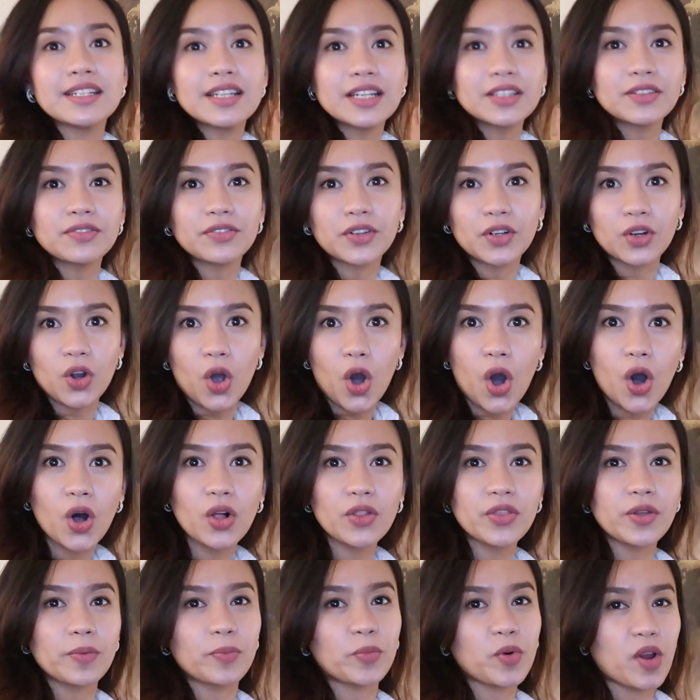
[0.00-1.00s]
not for all
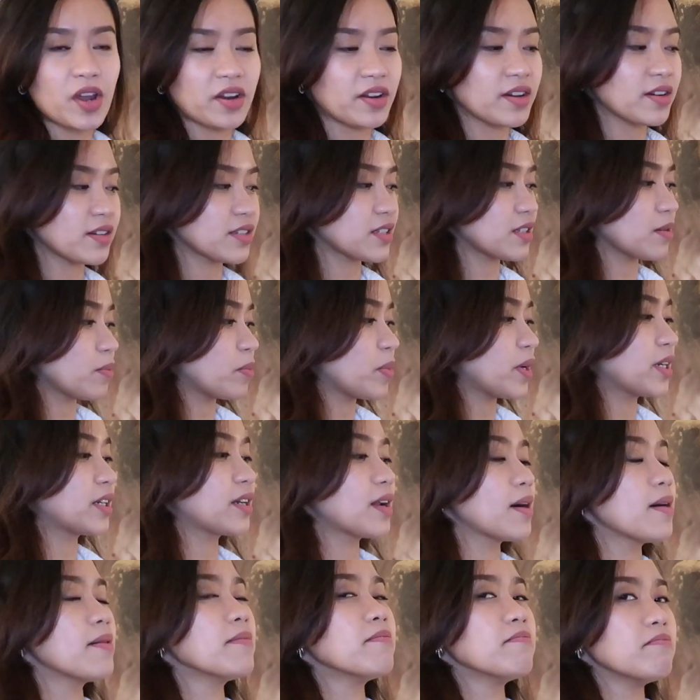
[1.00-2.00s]
the products, but
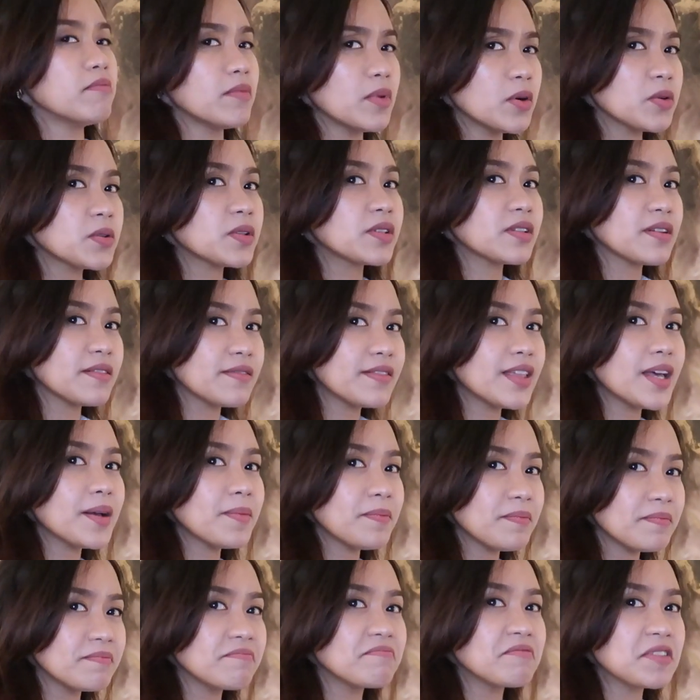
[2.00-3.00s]
most of them,
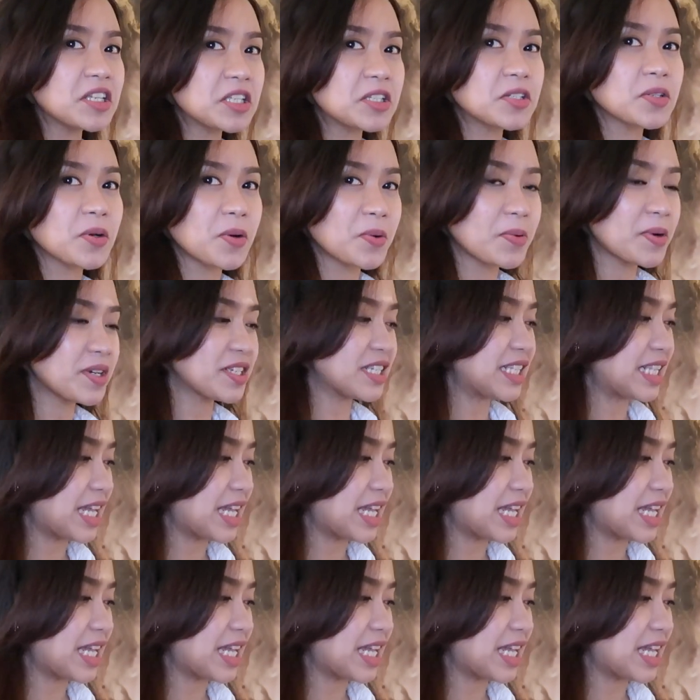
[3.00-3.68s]
it's always